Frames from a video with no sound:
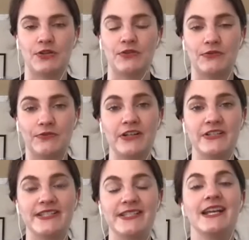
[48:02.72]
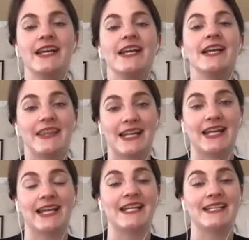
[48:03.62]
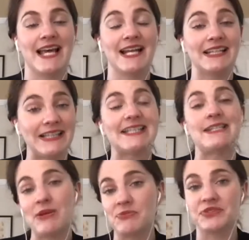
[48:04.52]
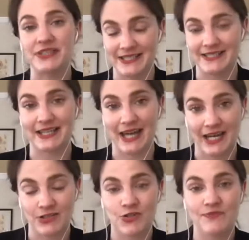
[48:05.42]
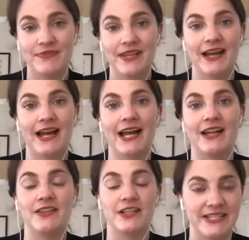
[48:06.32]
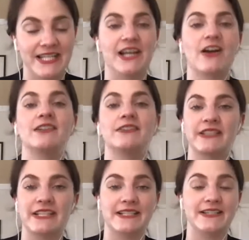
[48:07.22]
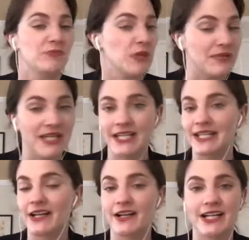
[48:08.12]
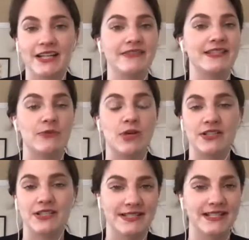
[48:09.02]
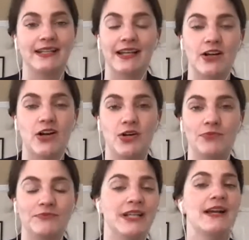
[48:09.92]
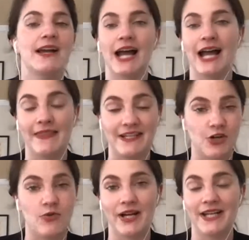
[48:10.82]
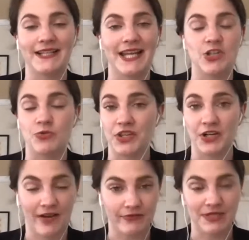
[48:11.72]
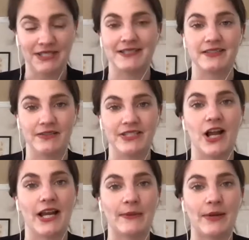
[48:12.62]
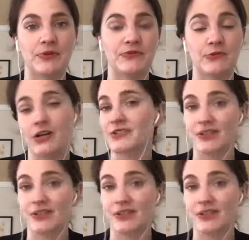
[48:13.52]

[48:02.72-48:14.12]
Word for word: The first thing is that it leads people to disengage uh, they're seeing all of these competing narratives. They want to sit at home. Uh, they don't want to engage with their governments, as I was talking about before.